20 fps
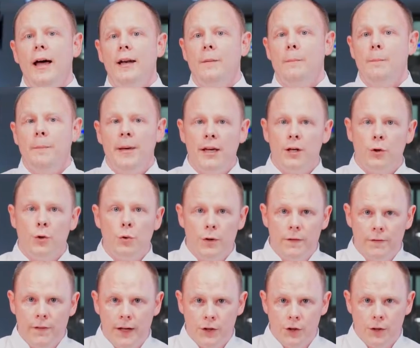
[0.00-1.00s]
and a
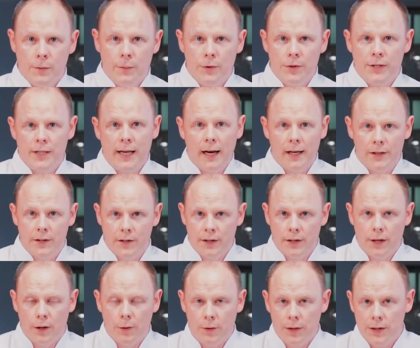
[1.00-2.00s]
pickled vegetable salad
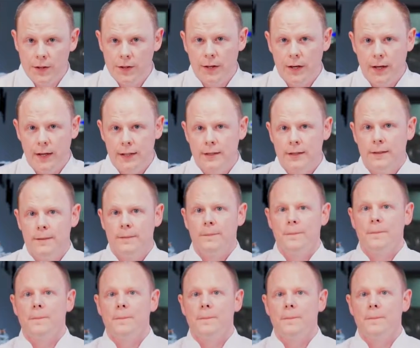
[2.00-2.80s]
to go on the side.